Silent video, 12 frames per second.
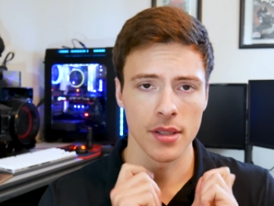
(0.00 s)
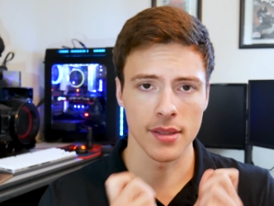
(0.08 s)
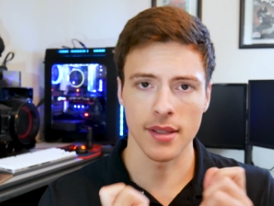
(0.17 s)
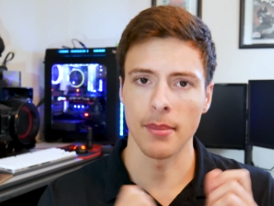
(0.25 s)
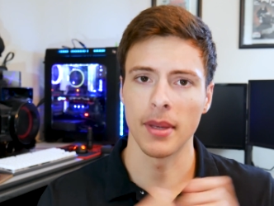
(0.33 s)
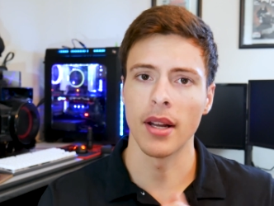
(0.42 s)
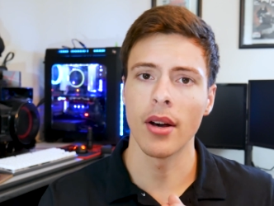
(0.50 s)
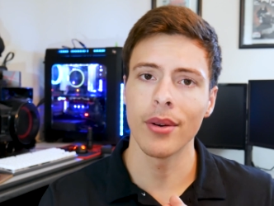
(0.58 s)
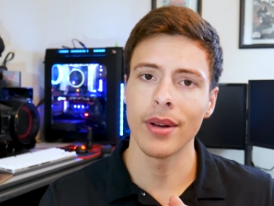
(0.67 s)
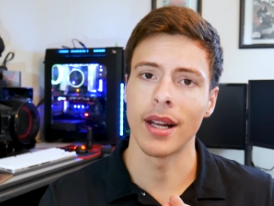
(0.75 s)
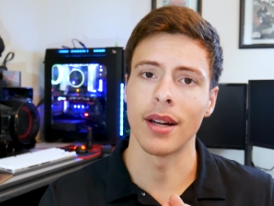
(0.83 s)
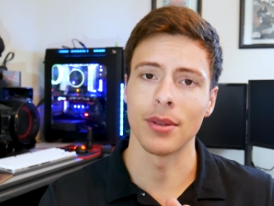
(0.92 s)
just let me
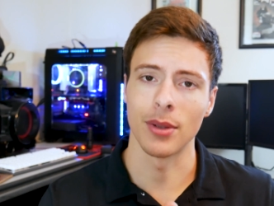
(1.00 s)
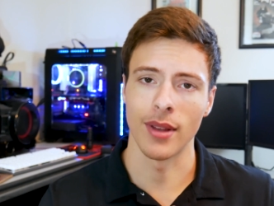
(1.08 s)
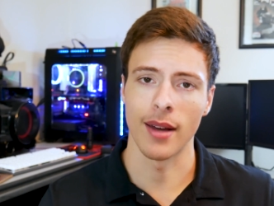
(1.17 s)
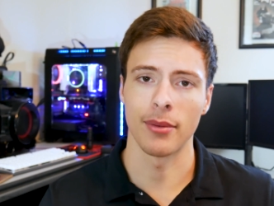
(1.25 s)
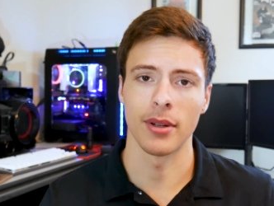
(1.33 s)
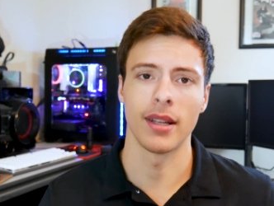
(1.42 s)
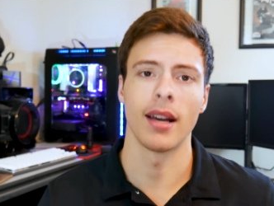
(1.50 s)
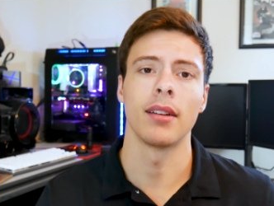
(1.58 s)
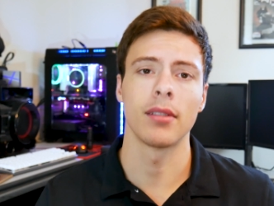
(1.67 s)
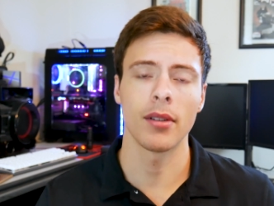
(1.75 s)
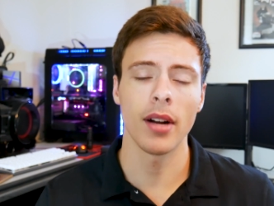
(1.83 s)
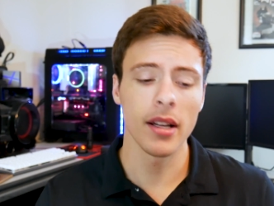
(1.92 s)
know and I'll do that for you
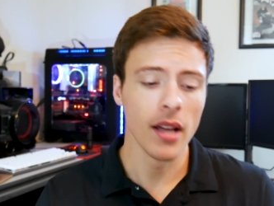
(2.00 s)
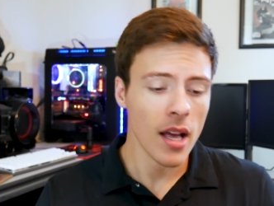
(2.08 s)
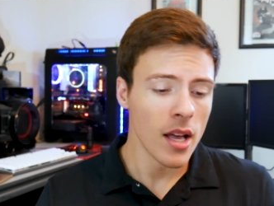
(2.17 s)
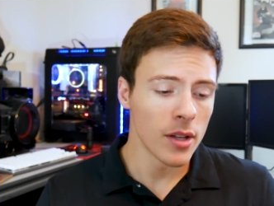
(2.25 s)
guys. All right,